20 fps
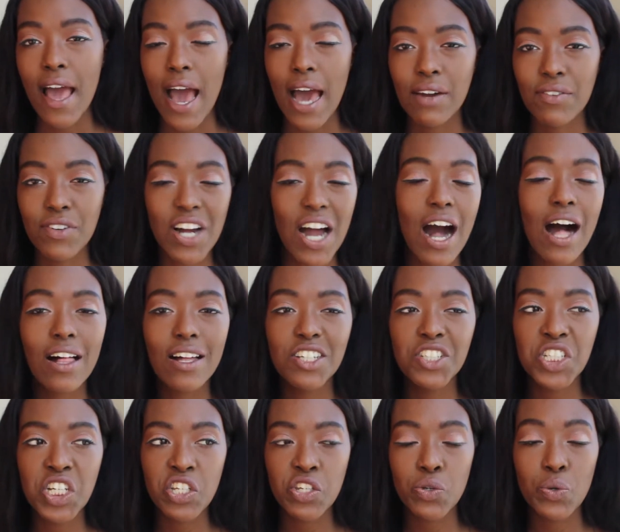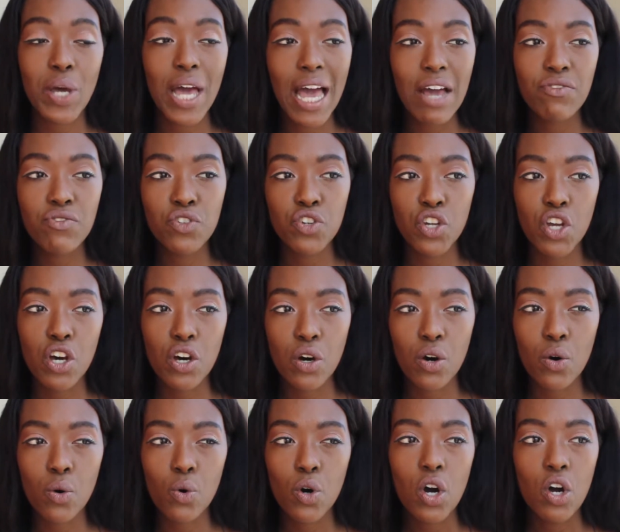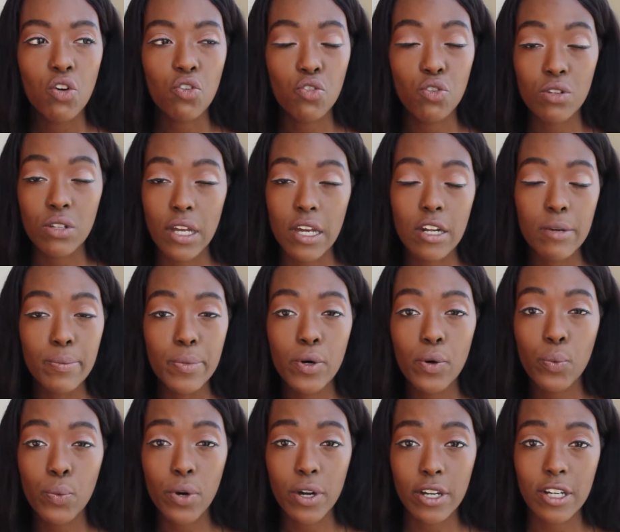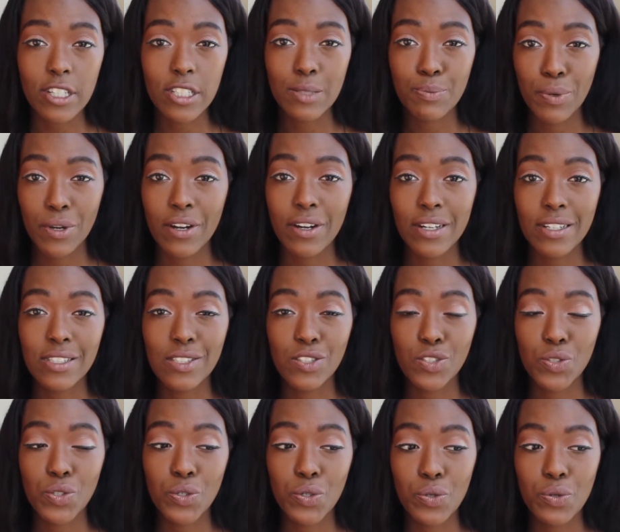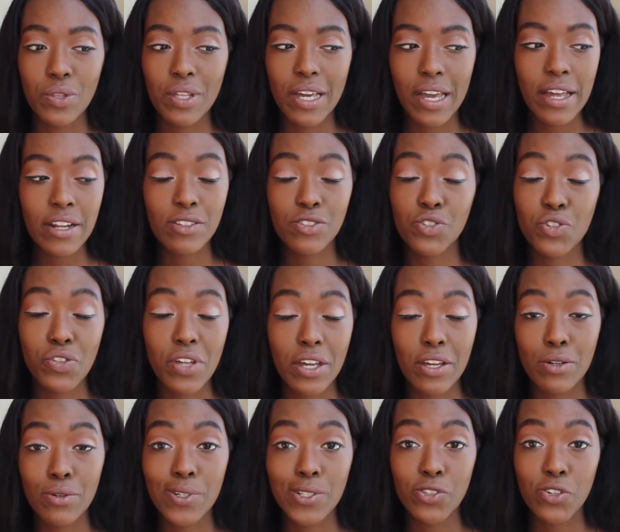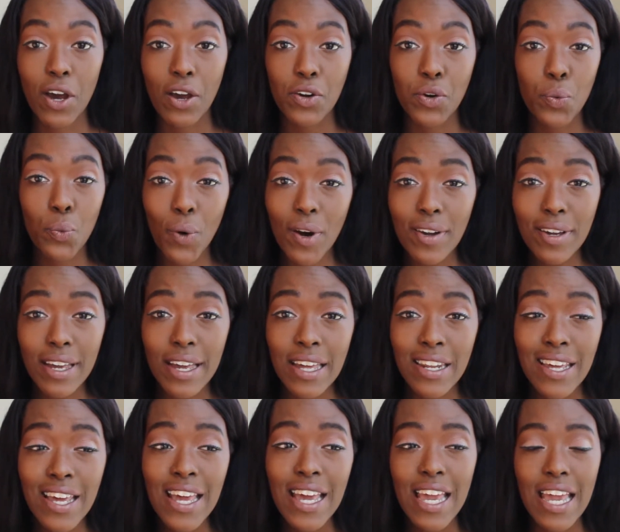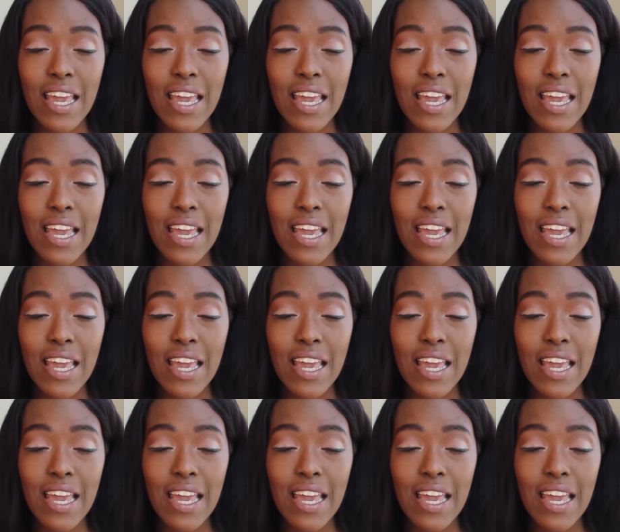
out of college and you have no relatable work experience to the industry that you were trying to work in.